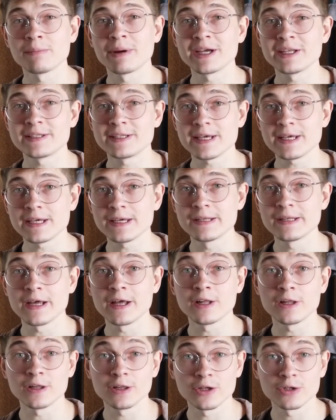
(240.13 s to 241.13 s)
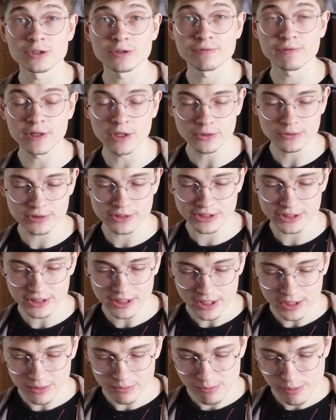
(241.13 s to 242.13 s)
by taking a lot of loans.
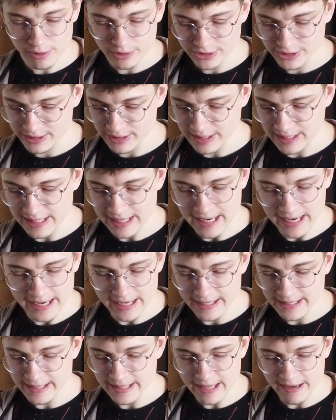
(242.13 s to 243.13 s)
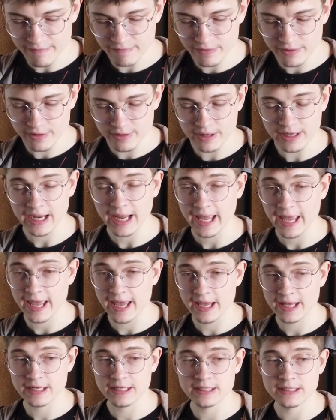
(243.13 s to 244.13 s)
Personally, I never
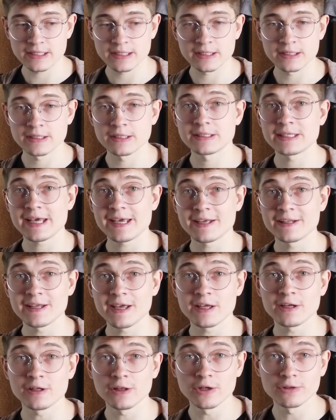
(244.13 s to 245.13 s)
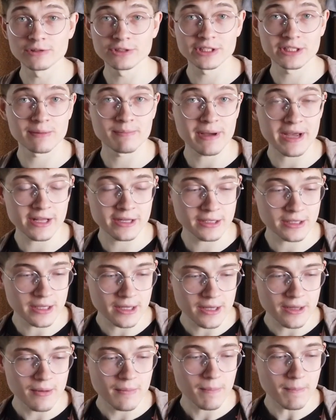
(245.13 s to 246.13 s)
had taken any loans at a bank,
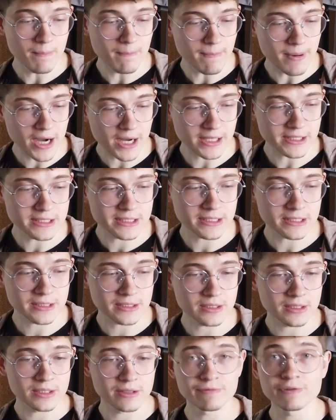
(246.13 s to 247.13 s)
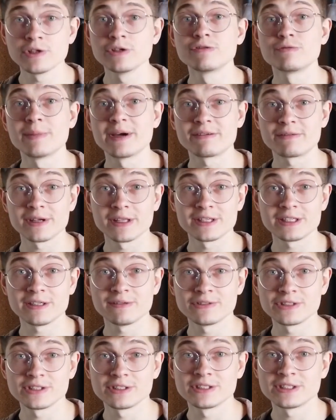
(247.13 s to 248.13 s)
but a few of my
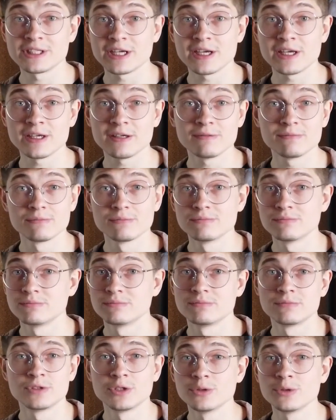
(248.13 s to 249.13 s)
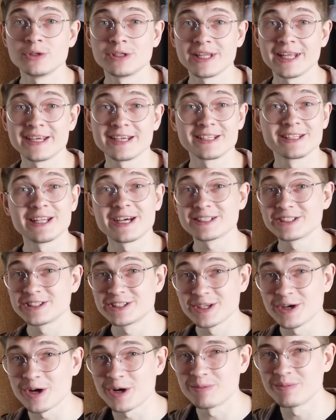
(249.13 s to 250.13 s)
relatives, they do it like
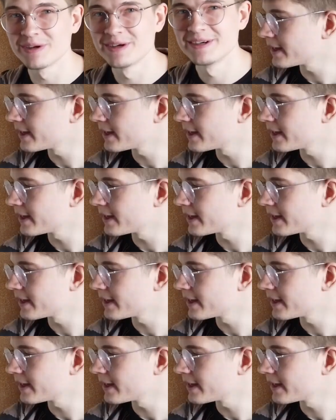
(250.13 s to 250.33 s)
non-stop.